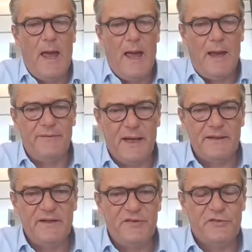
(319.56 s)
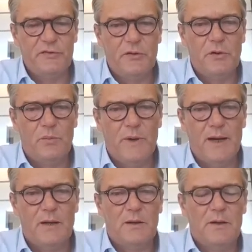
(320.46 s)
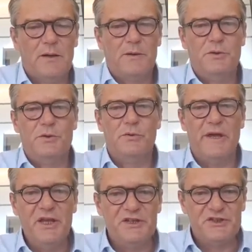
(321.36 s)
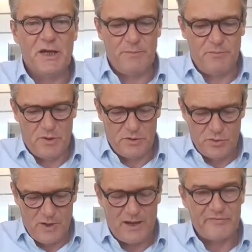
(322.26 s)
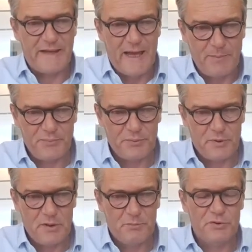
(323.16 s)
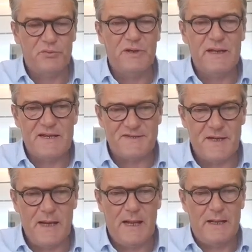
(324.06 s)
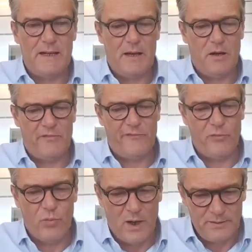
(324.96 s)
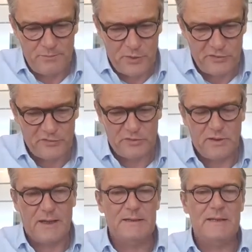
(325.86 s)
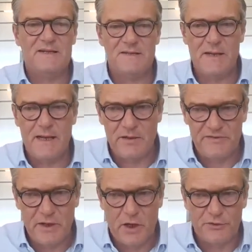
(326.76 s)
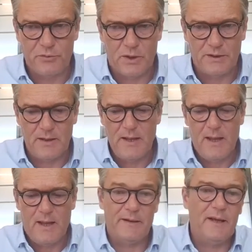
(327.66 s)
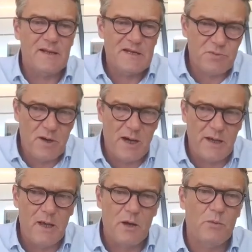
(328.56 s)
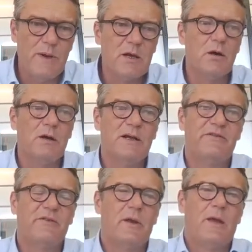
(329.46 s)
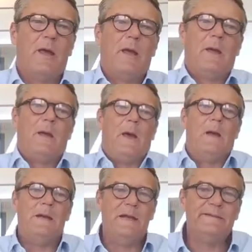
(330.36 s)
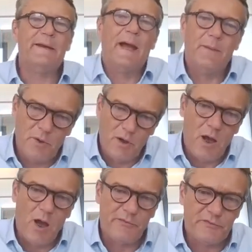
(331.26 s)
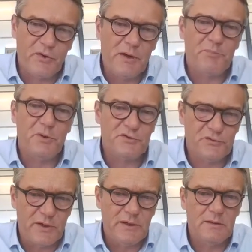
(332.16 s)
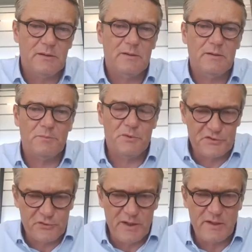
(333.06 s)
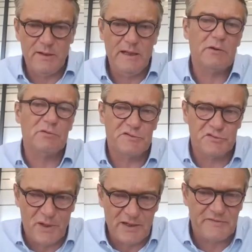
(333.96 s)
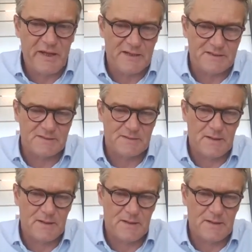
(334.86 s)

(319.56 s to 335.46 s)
And that is where you each time you have a gap between the SLA of one person and the SLA of the other one. And that is why we call it a lead time of 3 plus 3 plus 3 equals 12 days.